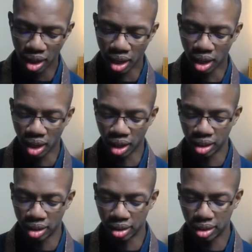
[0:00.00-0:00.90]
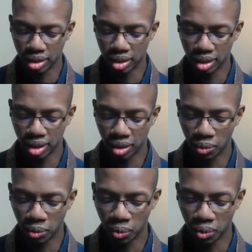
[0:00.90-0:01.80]
And
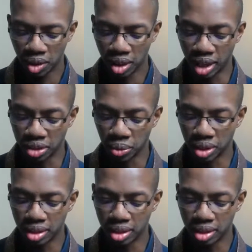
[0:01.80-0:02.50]
that's where it